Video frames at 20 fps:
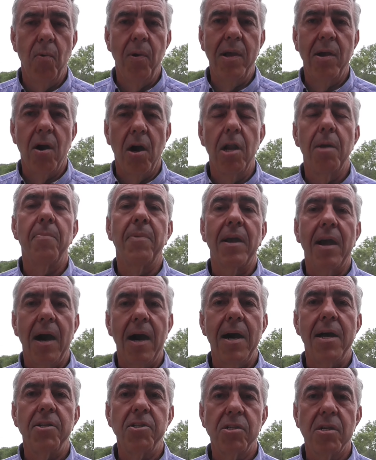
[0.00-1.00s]
We call them
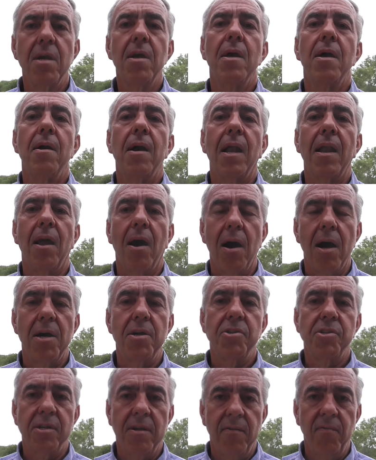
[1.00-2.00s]
God's
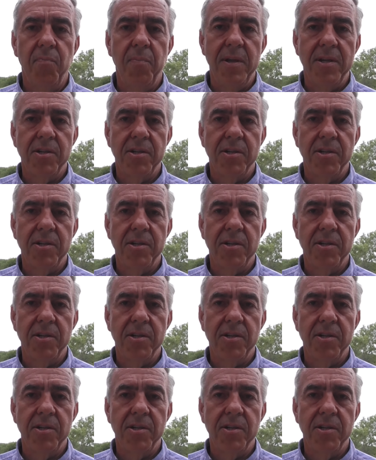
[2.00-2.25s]
laws of